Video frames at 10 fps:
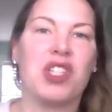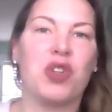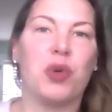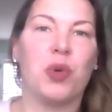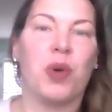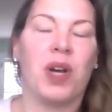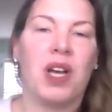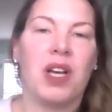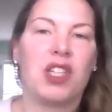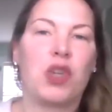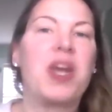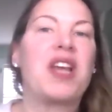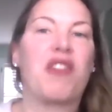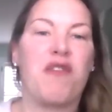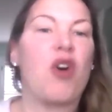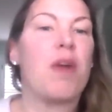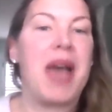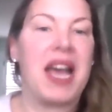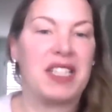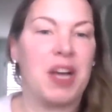to tweak the
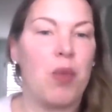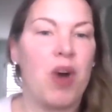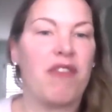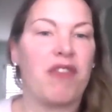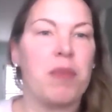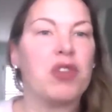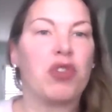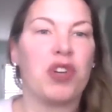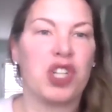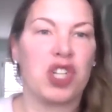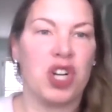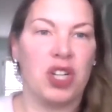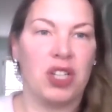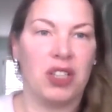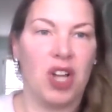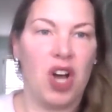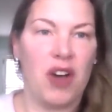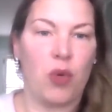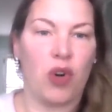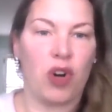format somewhat from the traditional Law
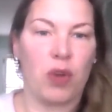and Order